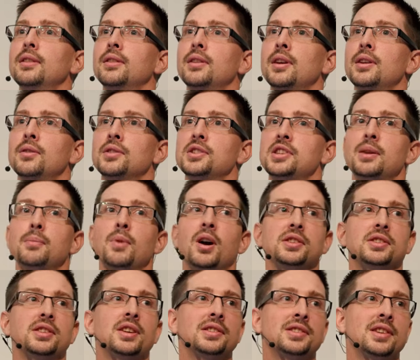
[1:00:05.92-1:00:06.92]
that you'll see
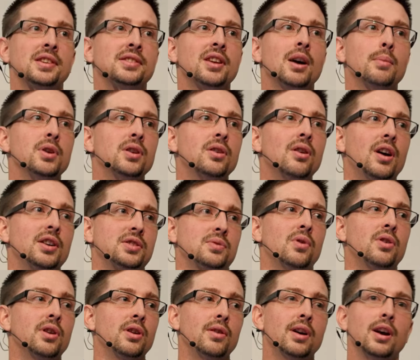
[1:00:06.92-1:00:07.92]
most of the SSW guys
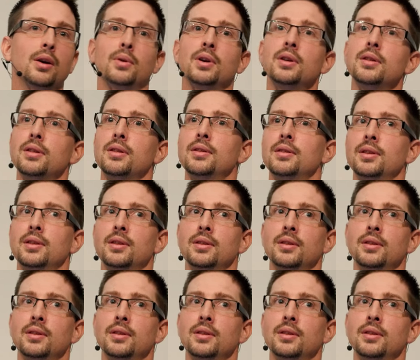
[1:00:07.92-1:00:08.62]
rolling around with,